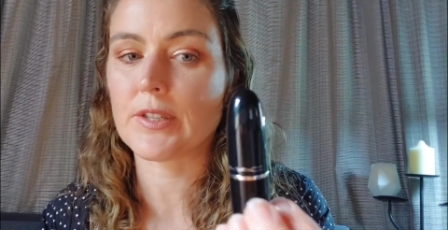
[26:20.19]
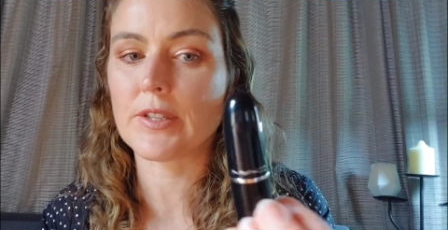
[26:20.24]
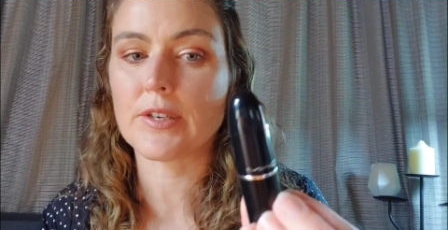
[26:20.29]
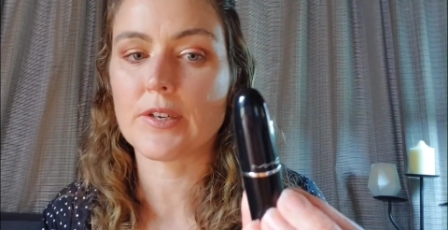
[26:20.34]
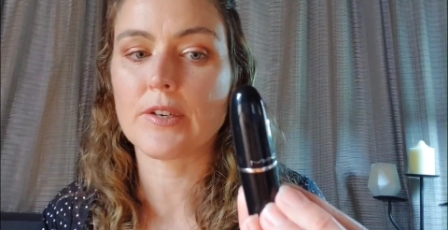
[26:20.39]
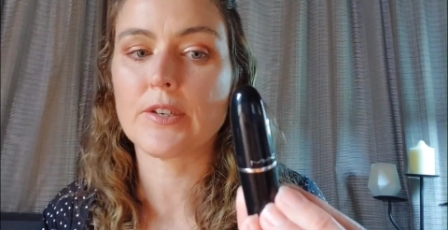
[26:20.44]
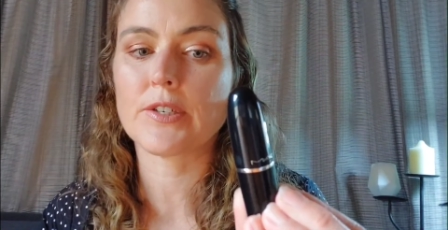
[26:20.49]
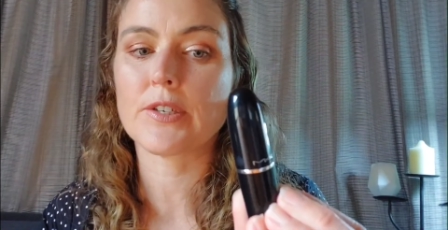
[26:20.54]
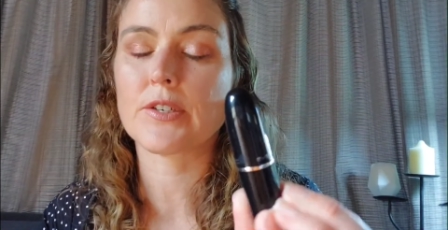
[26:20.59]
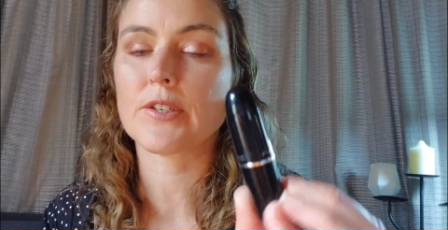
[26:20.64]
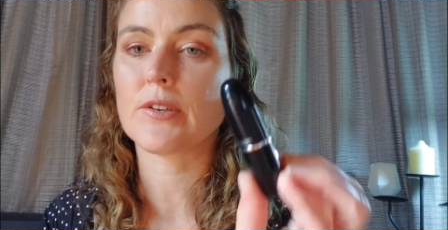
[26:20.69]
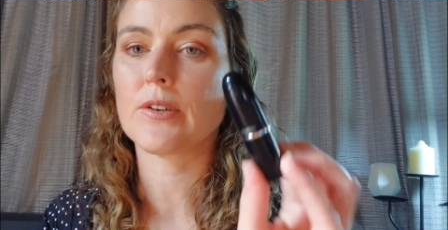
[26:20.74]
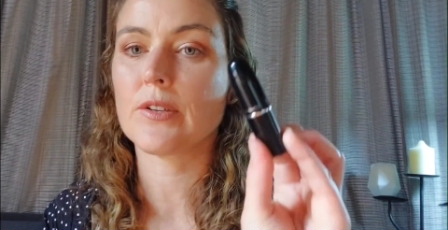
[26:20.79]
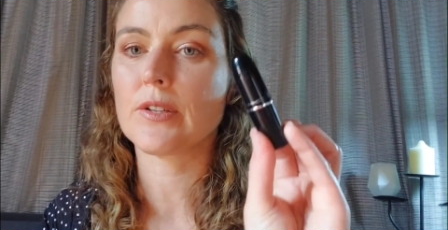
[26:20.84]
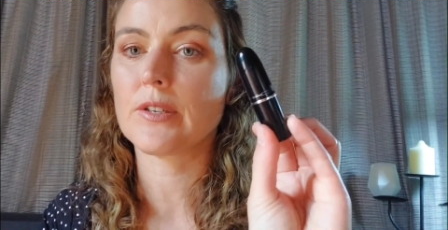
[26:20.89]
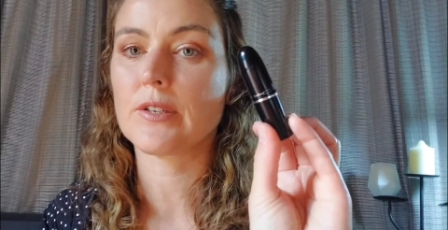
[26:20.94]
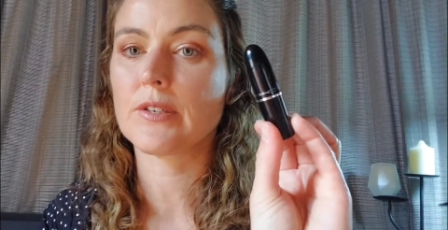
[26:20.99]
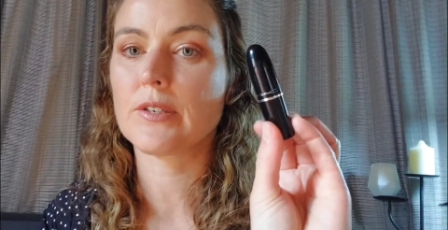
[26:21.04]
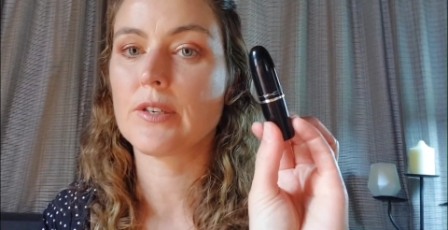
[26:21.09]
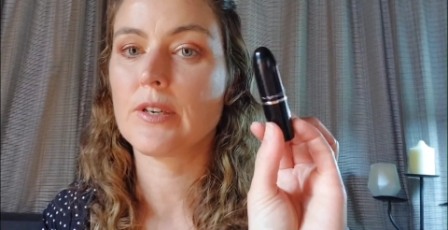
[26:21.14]
I think I just
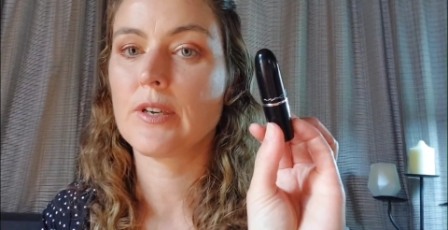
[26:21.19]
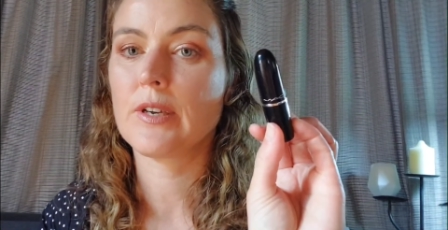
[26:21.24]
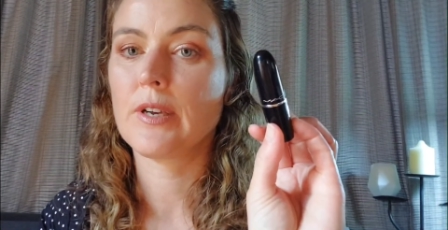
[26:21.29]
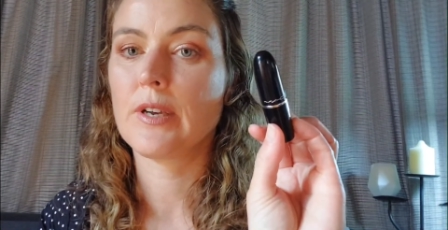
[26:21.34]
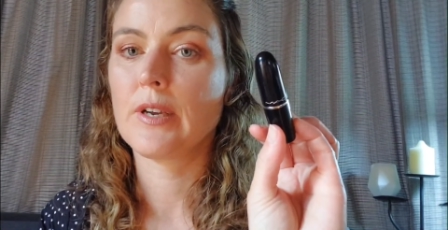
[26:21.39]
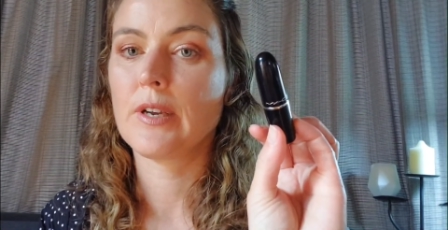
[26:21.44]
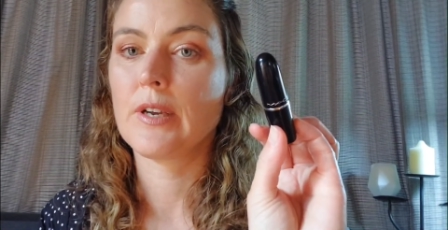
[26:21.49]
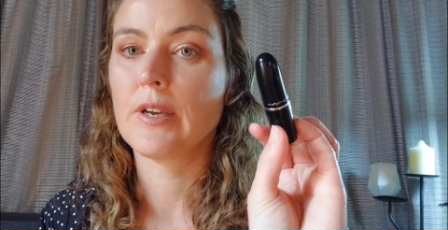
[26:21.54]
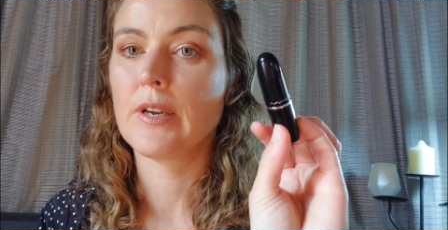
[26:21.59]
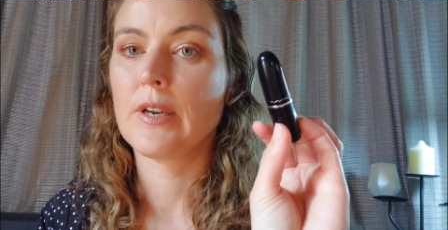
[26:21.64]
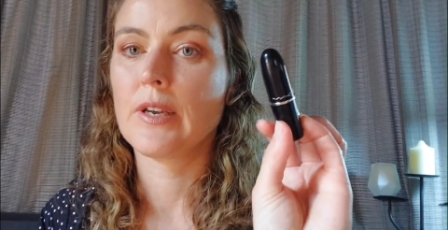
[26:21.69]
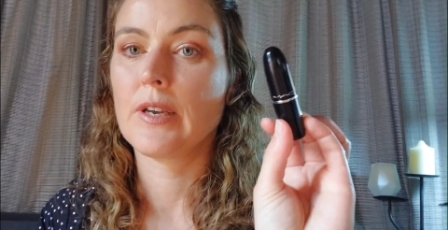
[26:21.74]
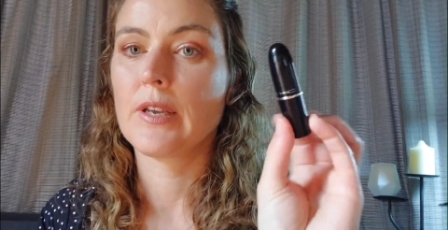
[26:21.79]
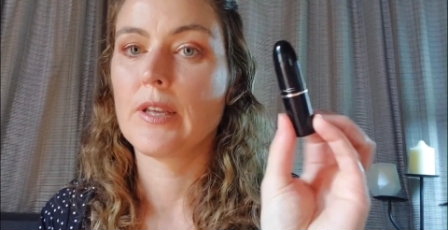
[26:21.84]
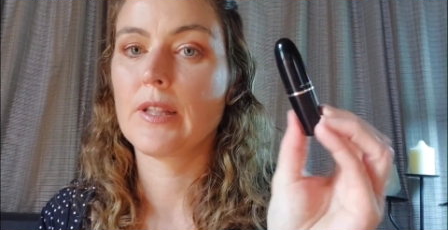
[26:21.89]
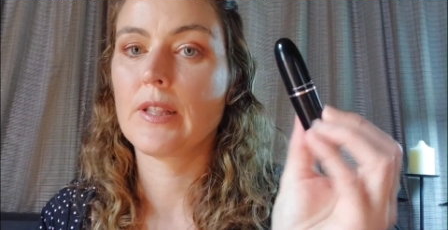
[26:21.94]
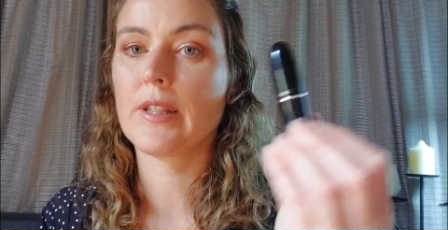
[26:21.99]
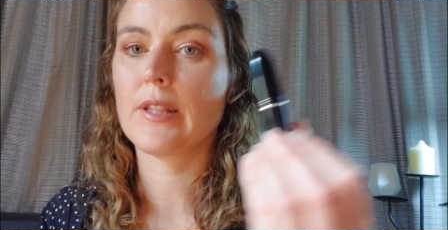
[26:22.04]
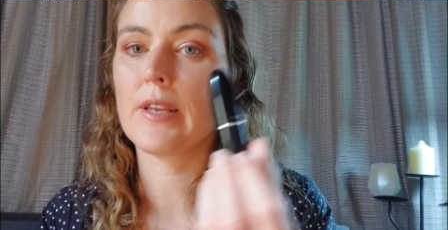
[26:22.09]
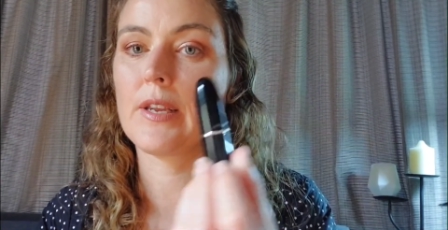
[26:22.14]
got this
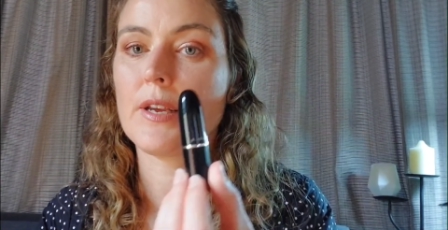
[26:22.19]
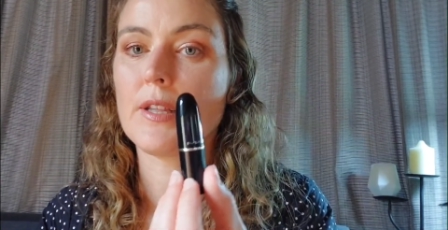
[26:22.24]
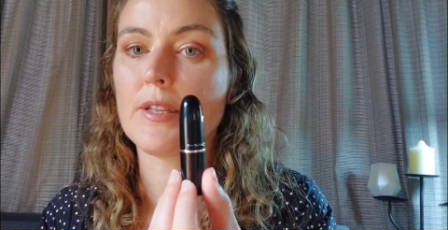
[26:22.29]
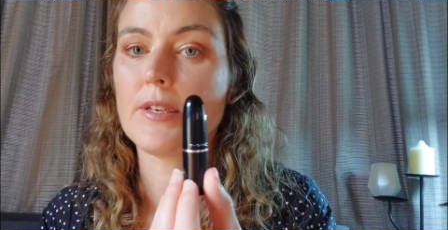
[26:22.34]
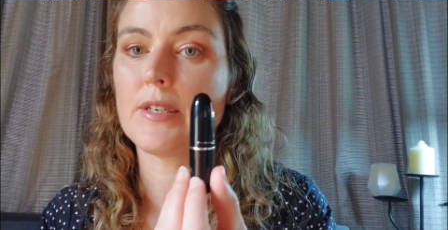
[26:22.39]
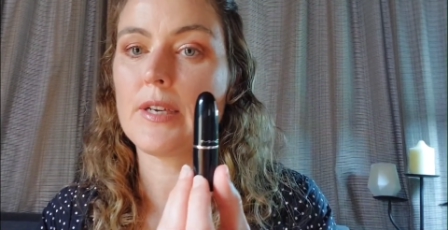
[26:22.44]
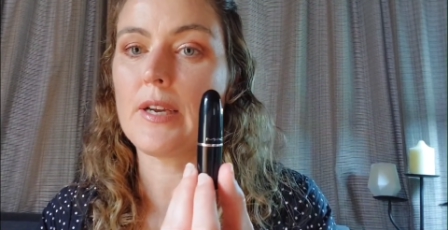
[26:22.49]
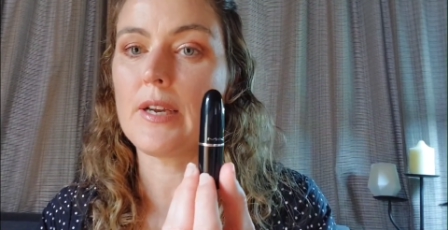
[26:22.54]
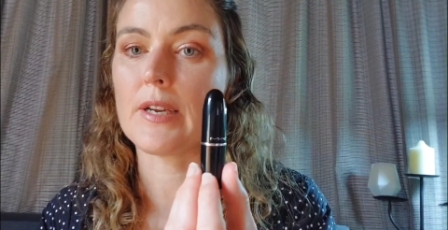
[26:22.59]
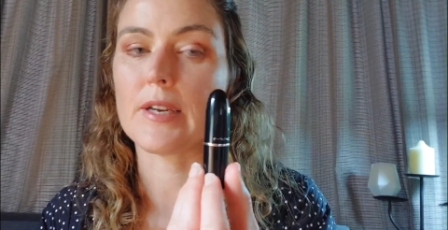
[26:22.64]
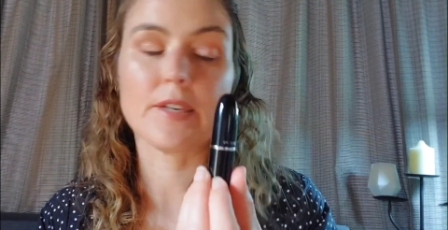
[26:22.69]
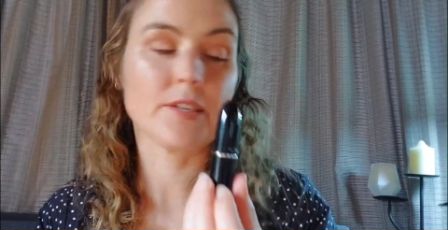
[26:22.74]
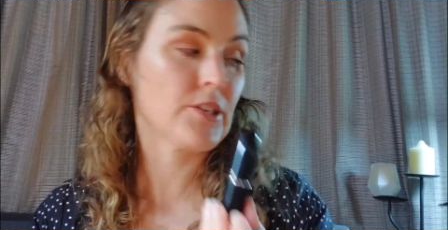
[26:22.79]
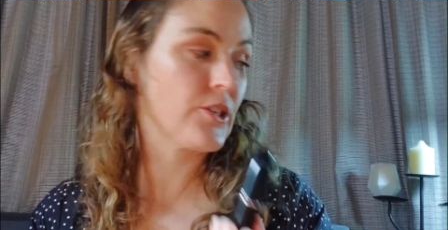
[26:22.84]
the other day.